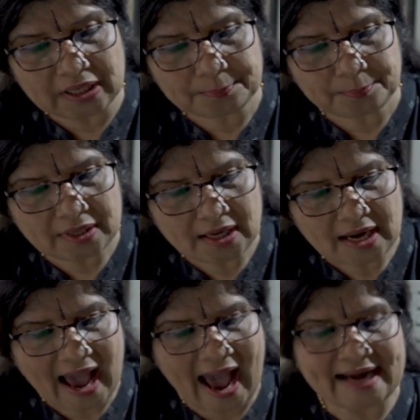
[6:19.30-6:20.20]

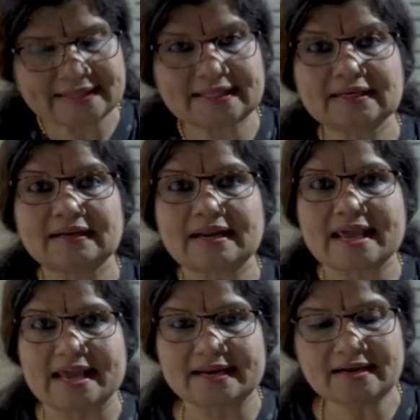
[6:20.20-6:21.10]
purple and the
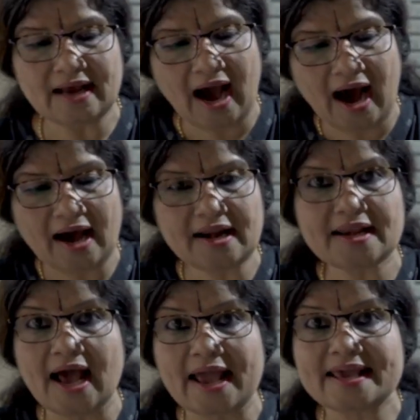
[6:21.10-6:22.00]
green are
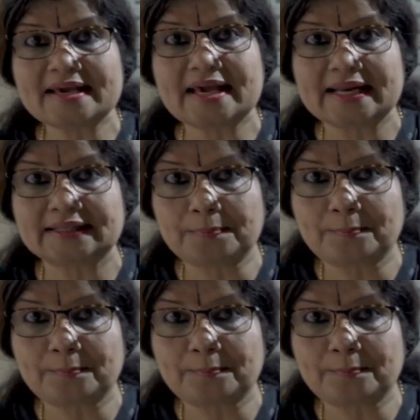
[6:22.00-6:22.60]
lying in the